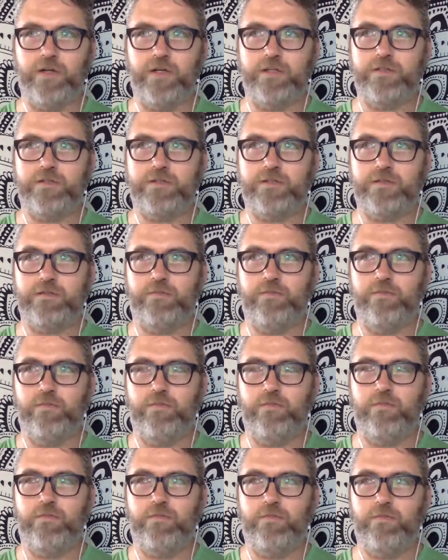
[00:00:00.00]
serious
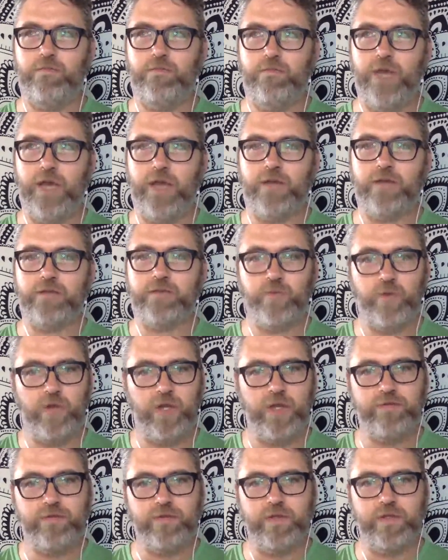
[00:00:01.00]
matters
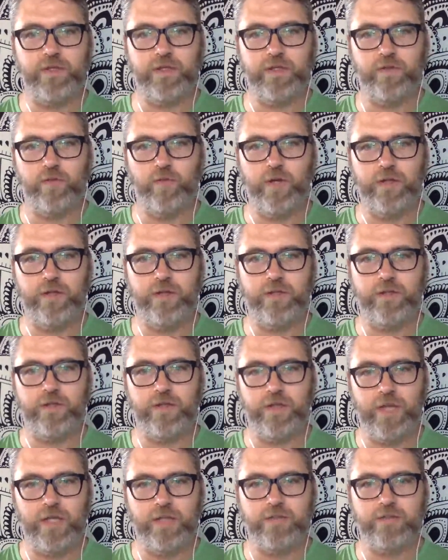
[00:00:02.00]
playfully in a way that
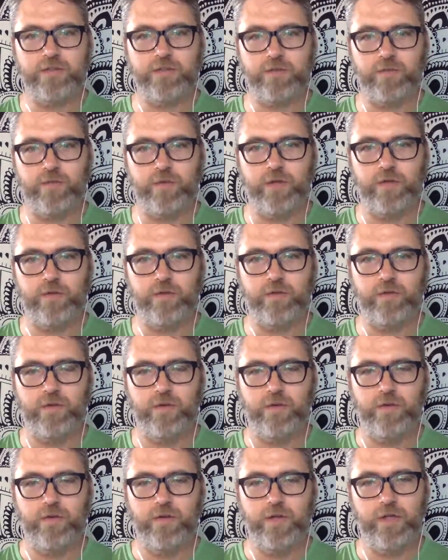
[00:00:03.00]
engages the reader
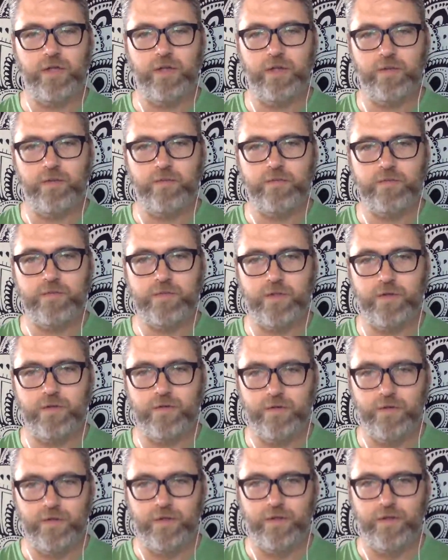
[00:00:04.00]
in them
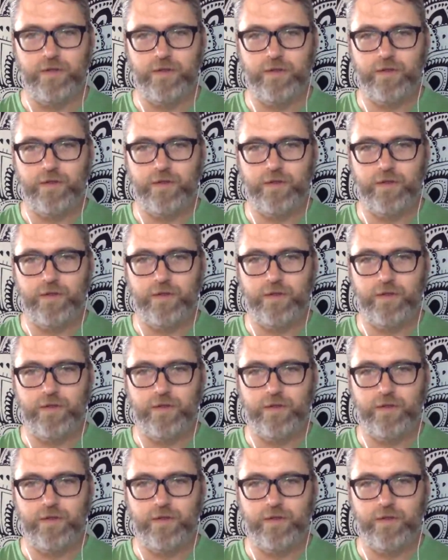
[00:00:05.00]
so